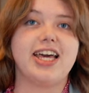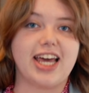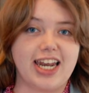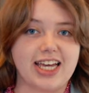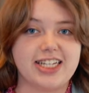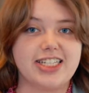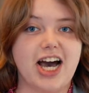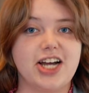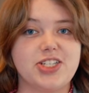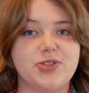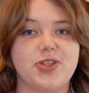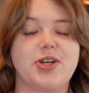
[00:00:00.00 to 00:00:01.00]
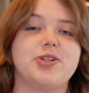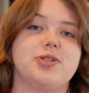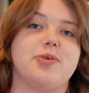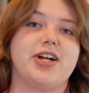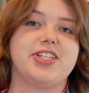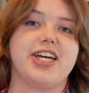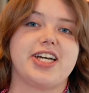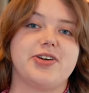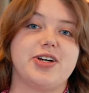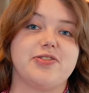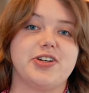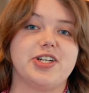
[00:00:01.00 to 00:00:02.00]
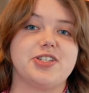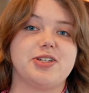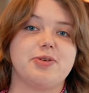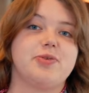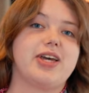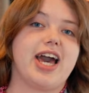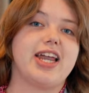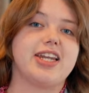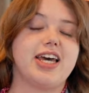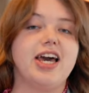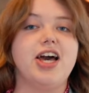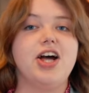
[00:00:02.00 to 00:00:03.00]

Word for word: getting in touch with the Culture Project, going for a discernment weekend.